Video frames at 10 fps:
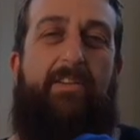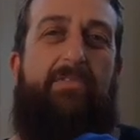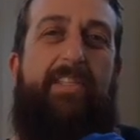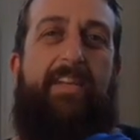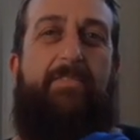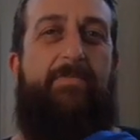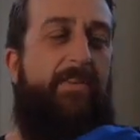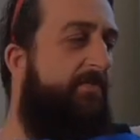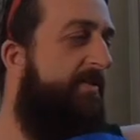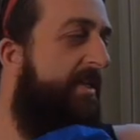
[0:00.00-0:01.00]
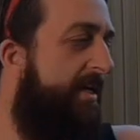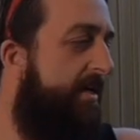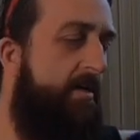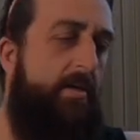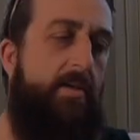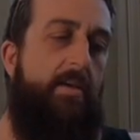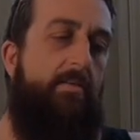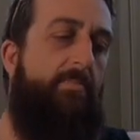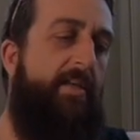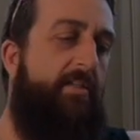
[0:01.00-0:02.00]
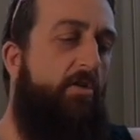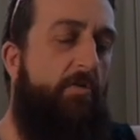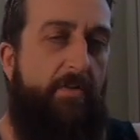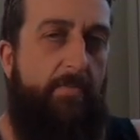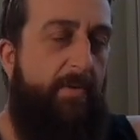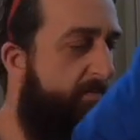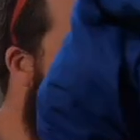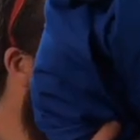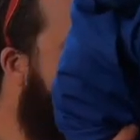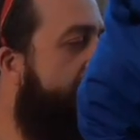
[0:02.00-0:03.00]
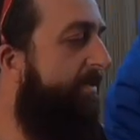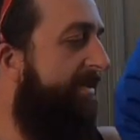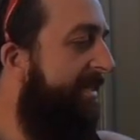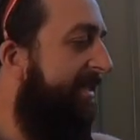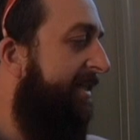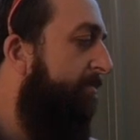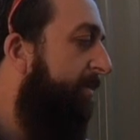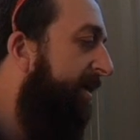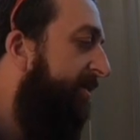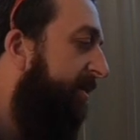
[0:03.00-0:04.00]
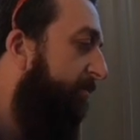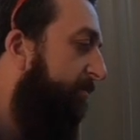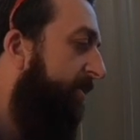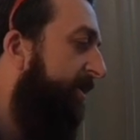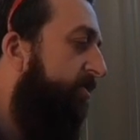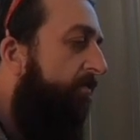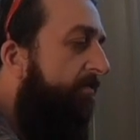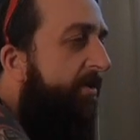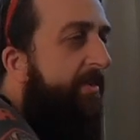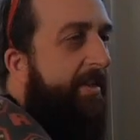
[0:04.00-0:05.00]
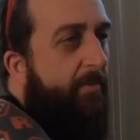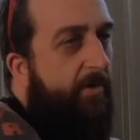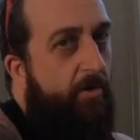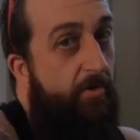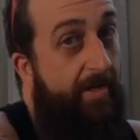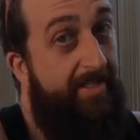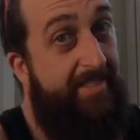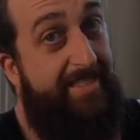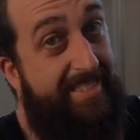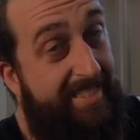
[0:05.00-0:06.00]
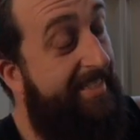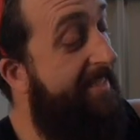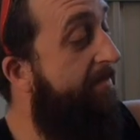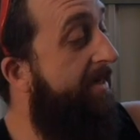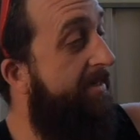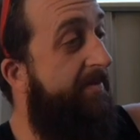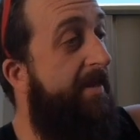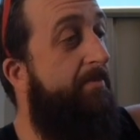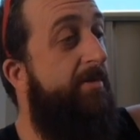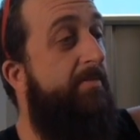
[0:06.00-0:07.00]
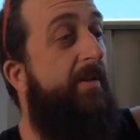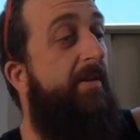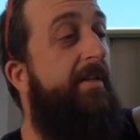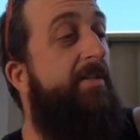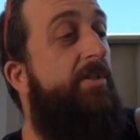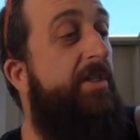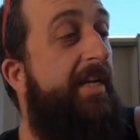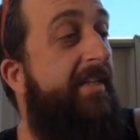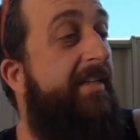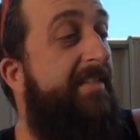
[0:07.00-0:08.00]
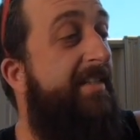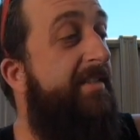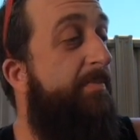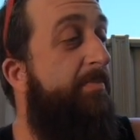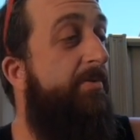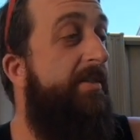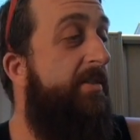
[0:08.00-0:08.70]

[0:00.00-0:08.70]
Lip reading: I'll take 50 best offer, but we'll put it up at $60, and I'm pretty confident that will go at $60 for that Brisbane Lions jacket, because that is a pretty